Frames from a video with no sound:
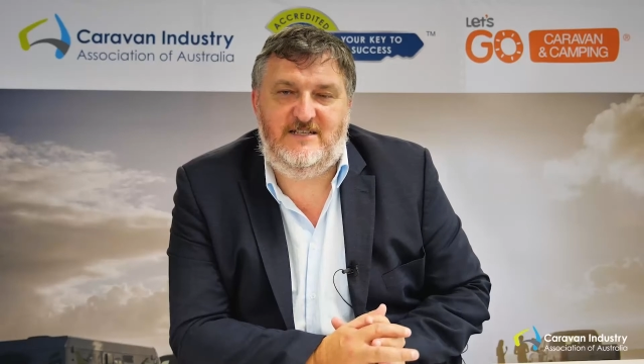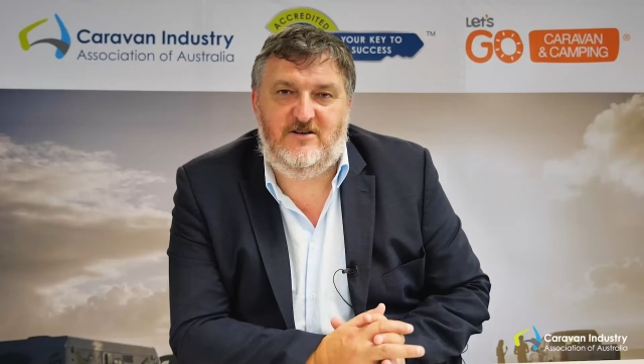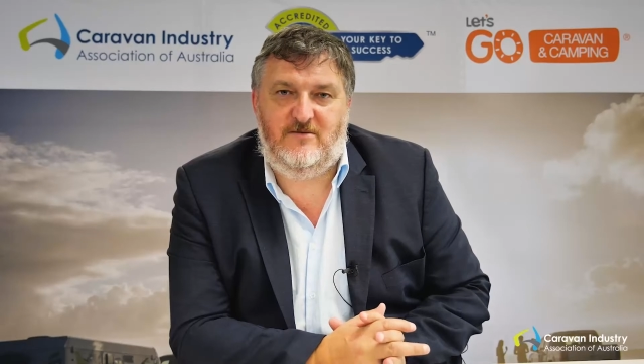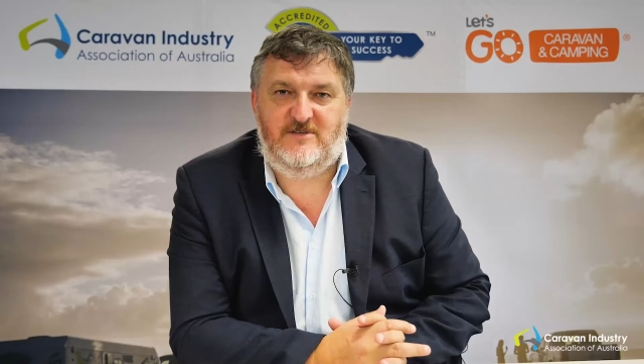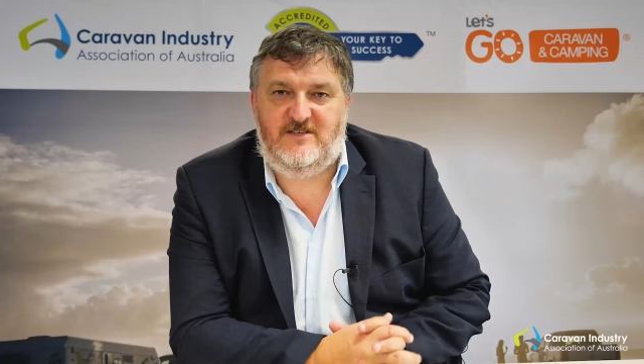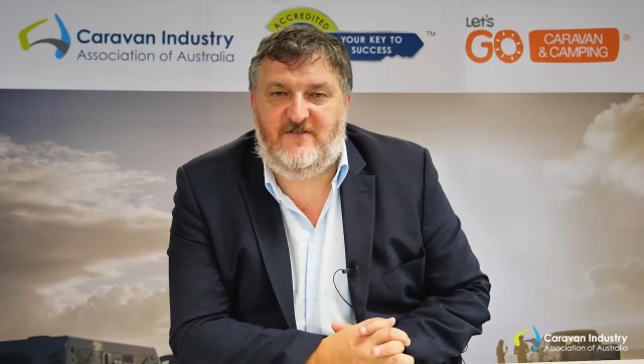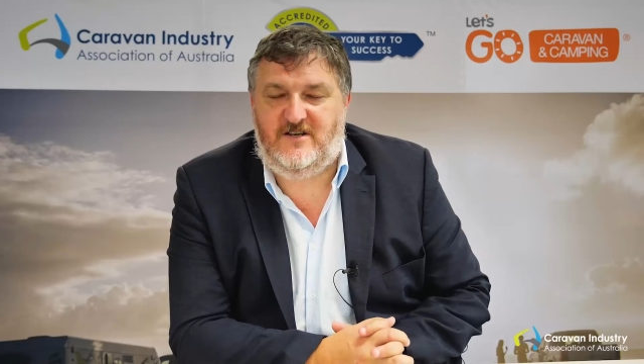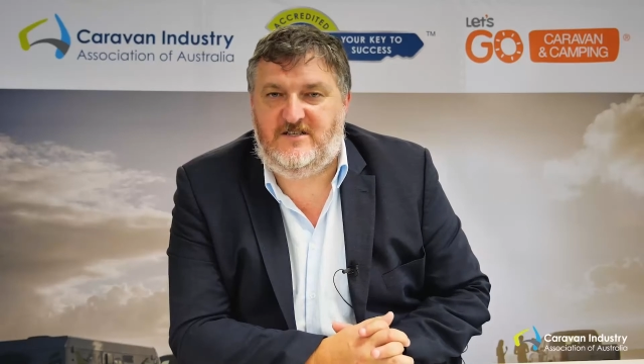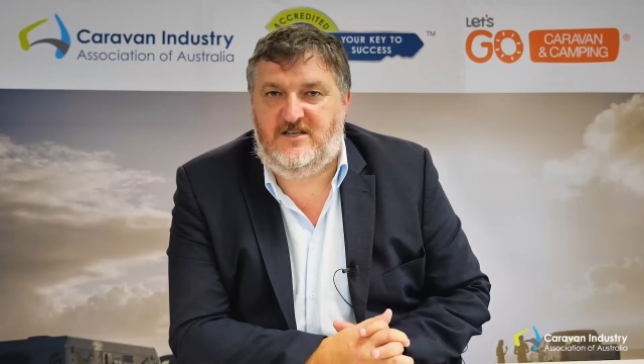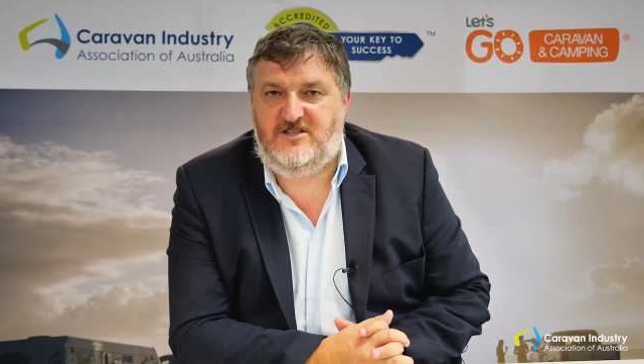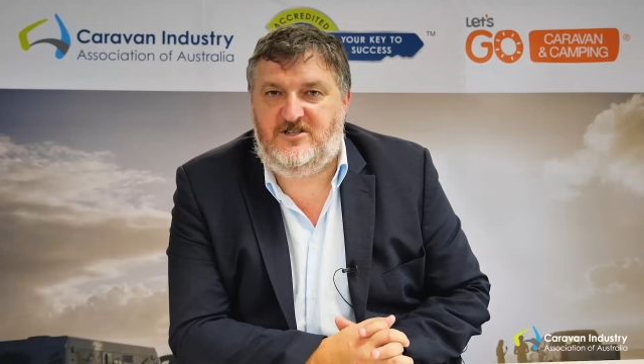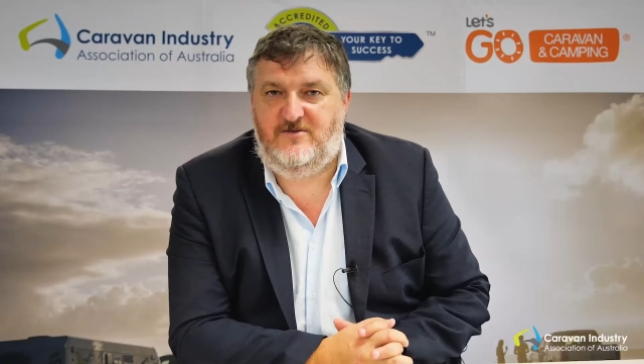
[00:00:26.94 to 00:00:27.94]
times as far as
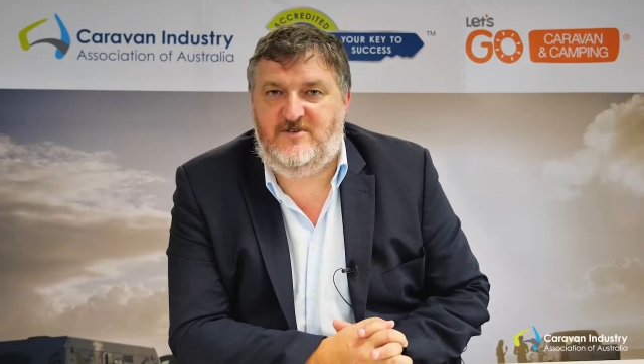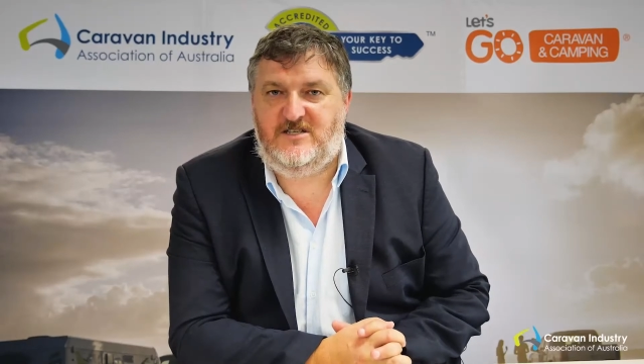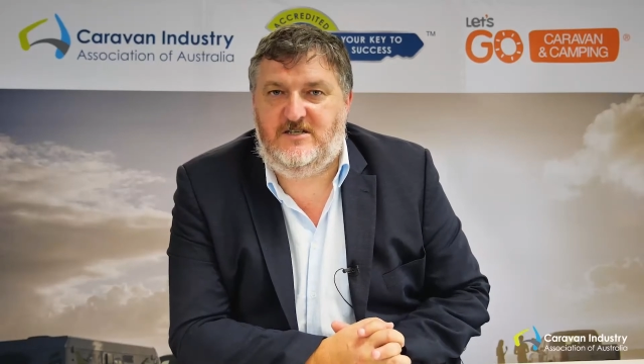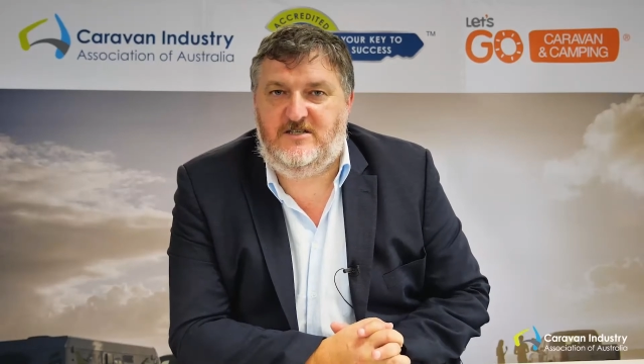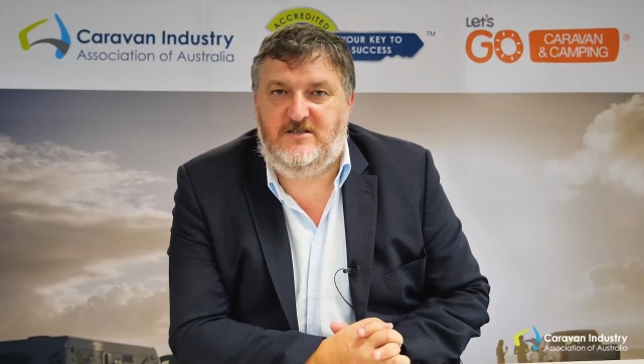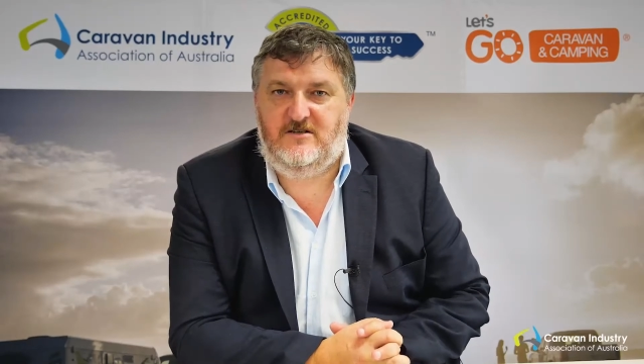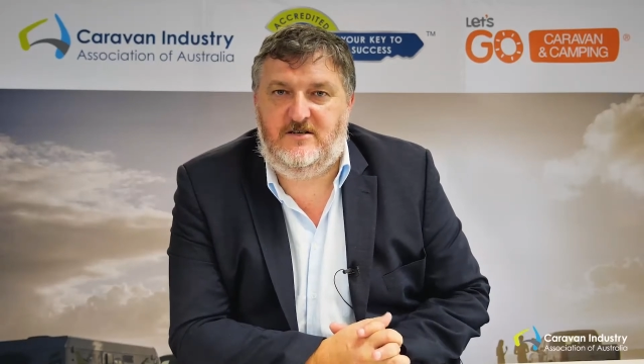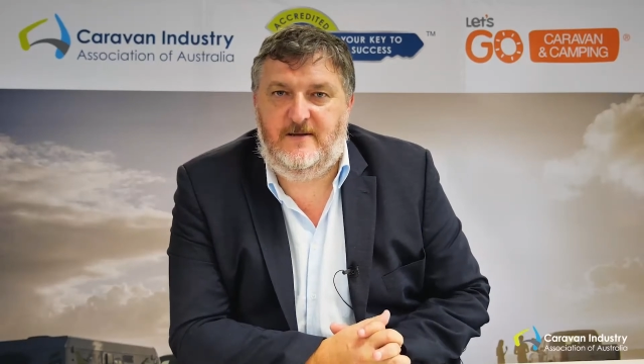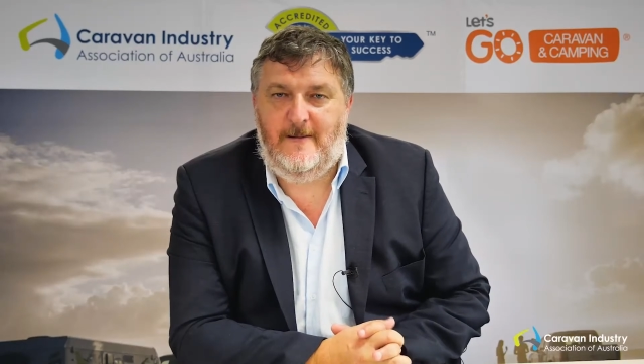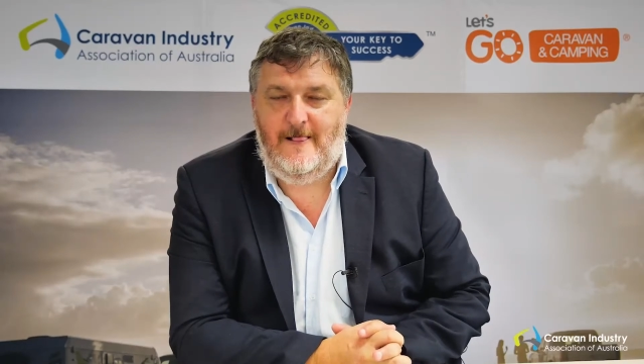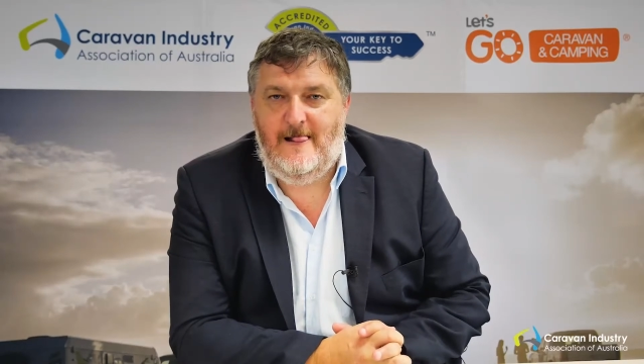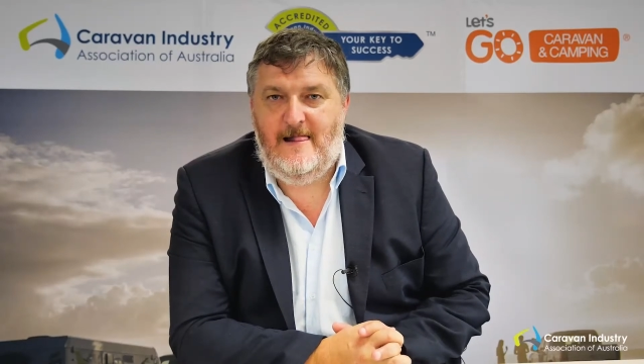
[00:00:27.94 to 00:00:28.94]
the consumers are concerned.
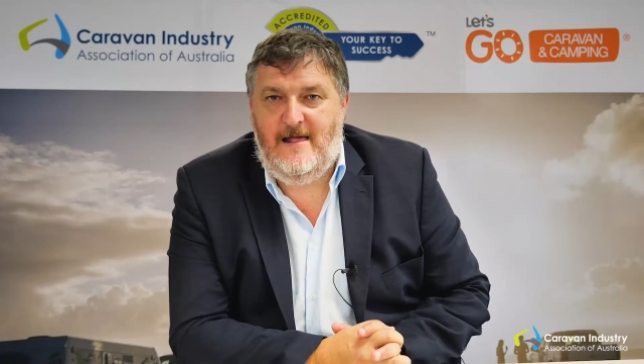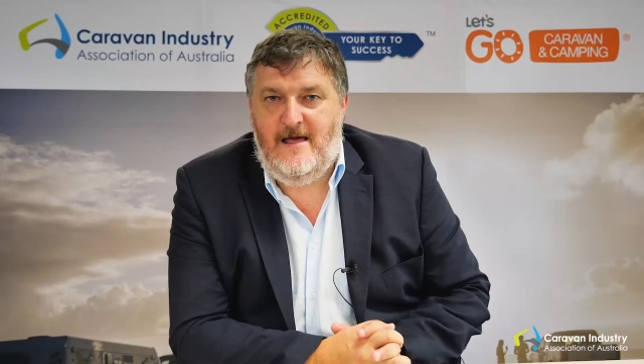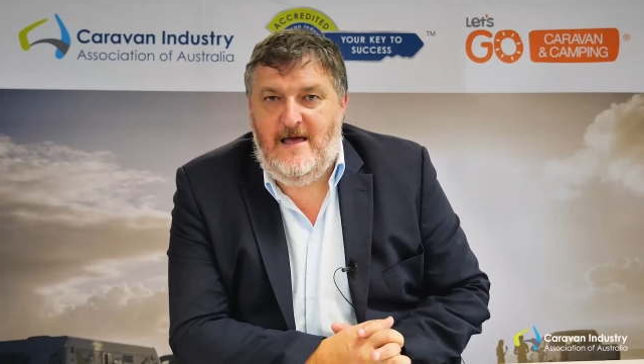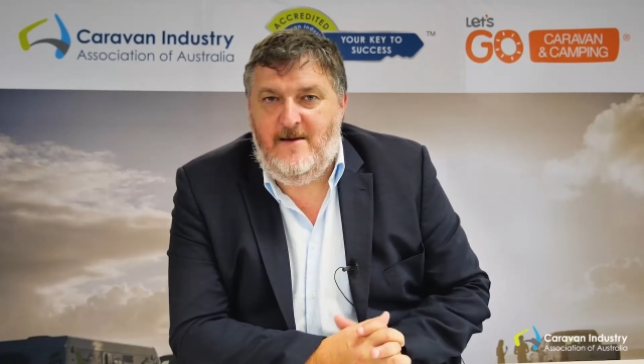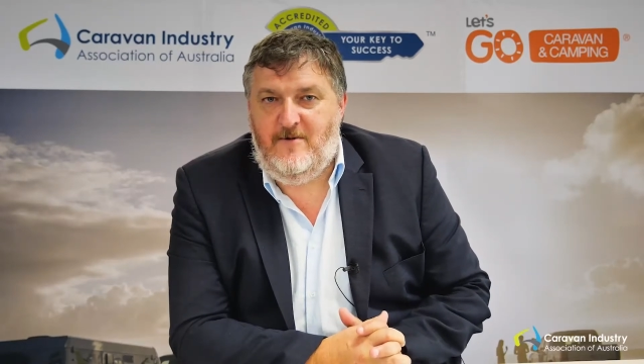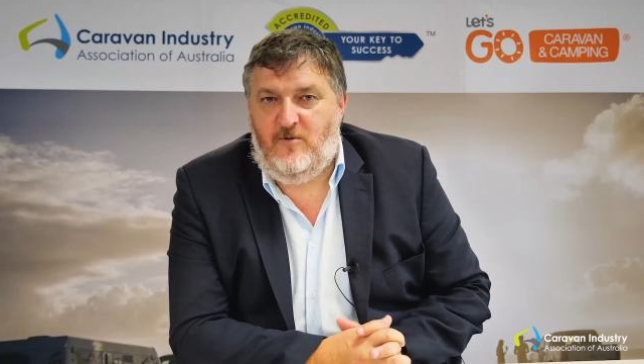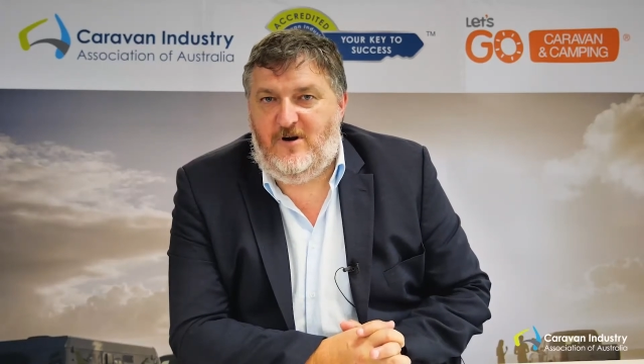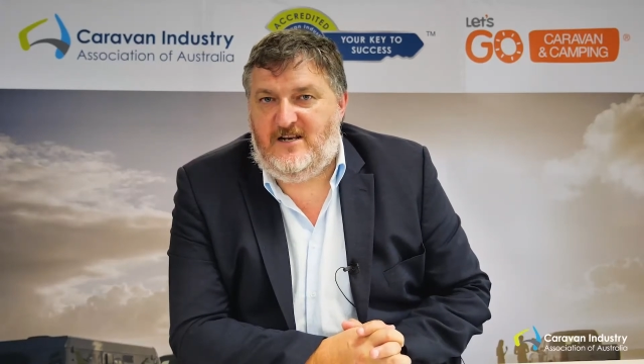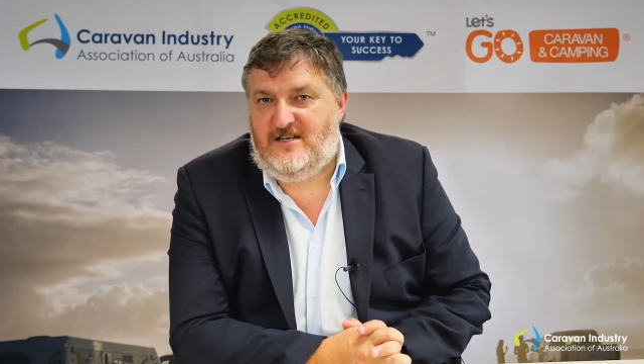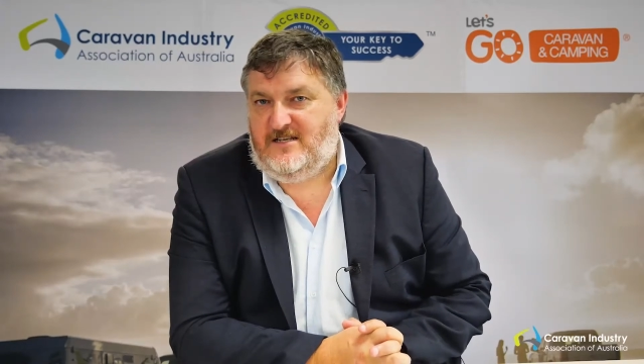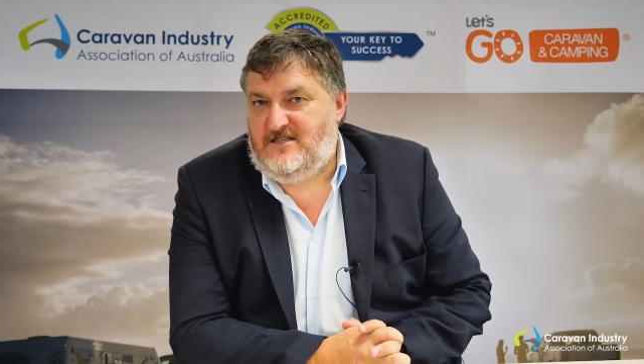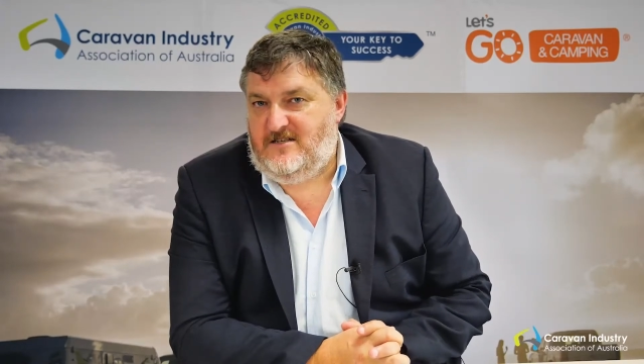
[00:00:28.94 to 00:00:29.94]
But what
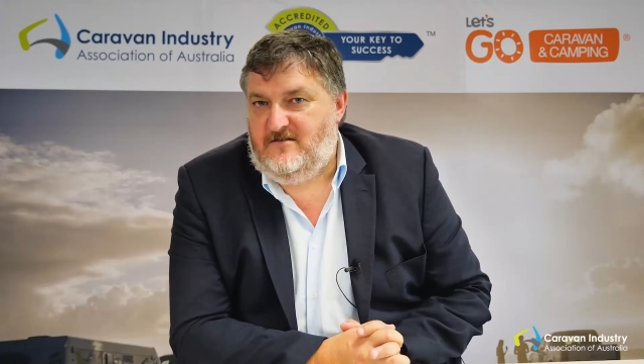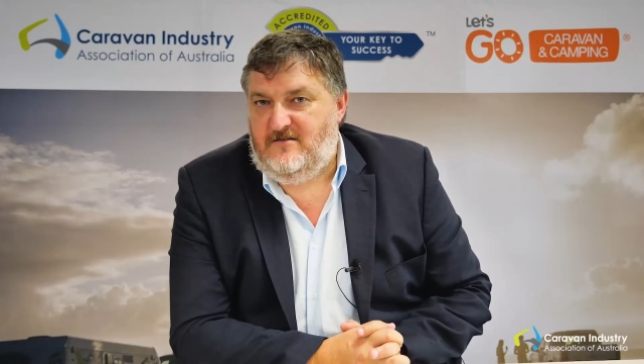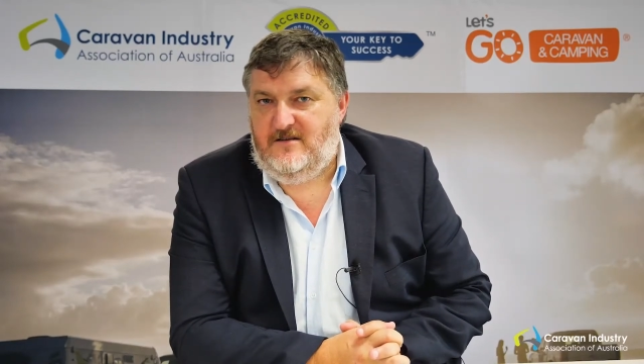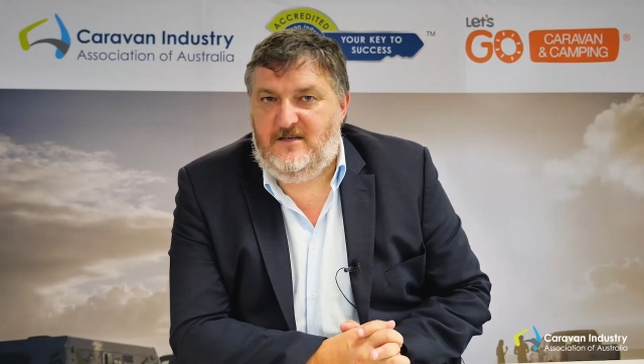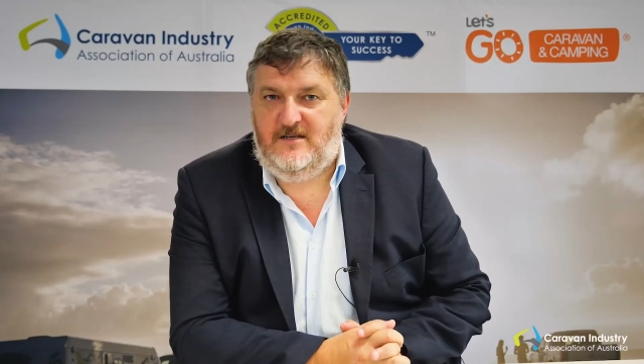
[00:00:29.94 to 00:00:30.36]
it does do